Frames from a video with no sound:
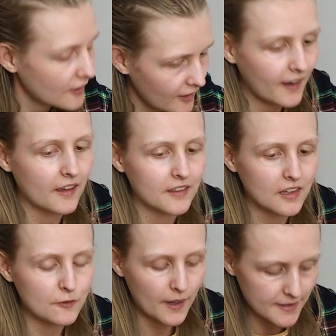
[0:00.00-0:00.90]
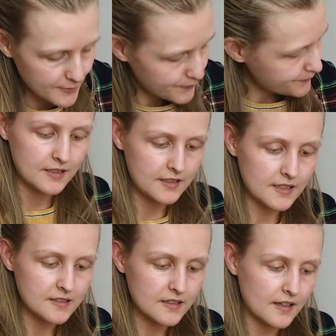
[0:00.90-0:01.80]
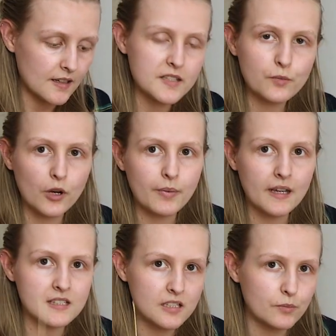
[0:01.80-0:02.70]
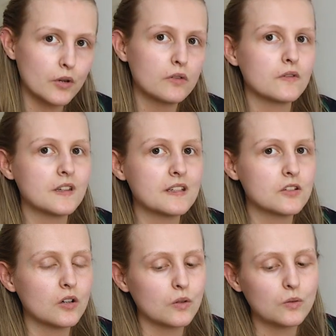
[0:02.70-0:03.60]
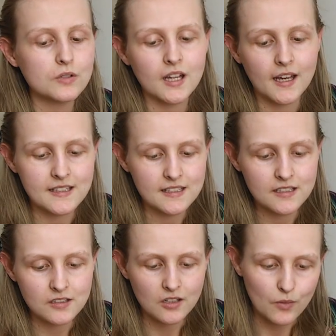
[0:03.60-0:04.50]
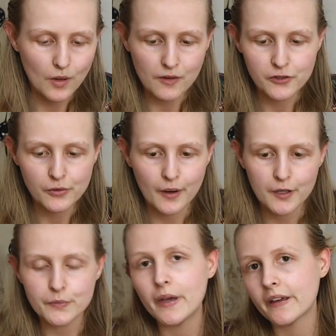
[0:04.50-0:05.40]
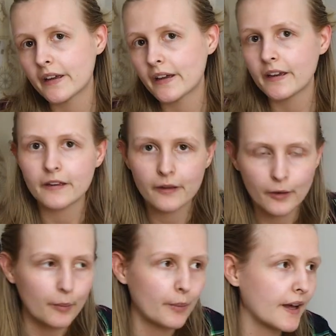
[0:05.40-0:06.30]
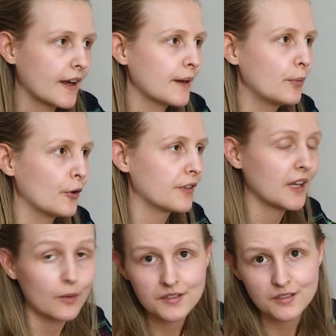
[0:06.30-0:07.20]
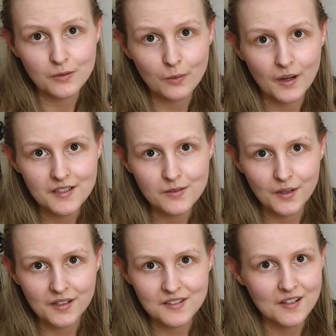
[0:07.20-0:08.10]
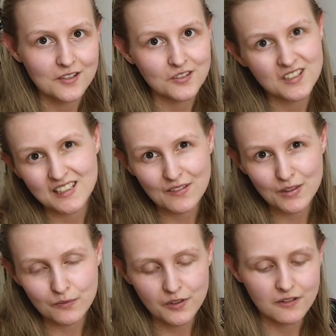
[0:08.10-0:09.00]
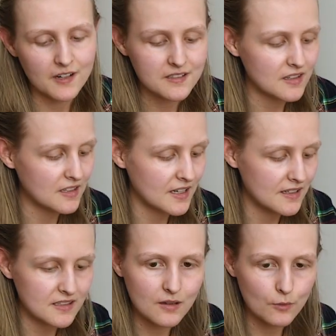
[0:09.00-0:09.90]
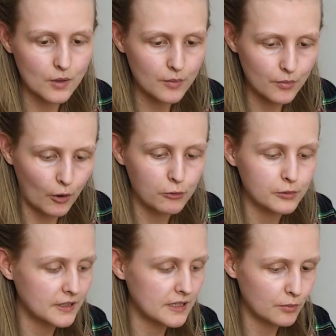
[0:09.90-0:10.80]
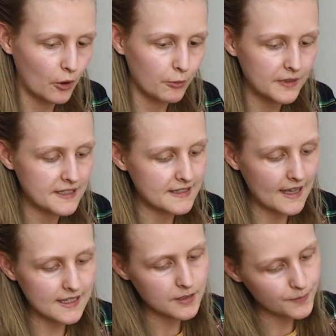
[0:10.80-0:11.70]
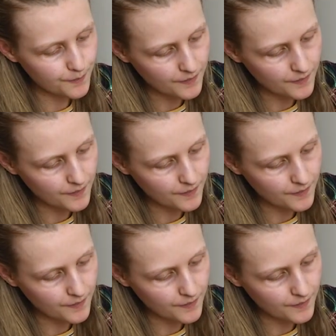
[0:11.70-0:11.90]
Okay, I think that's fast. Yesterday I spray painted both of these gold. I did go away for 2 hours, bake a cake, come back, but they were still wet, so I decided just to leave them for the rest of the day so they were properly set.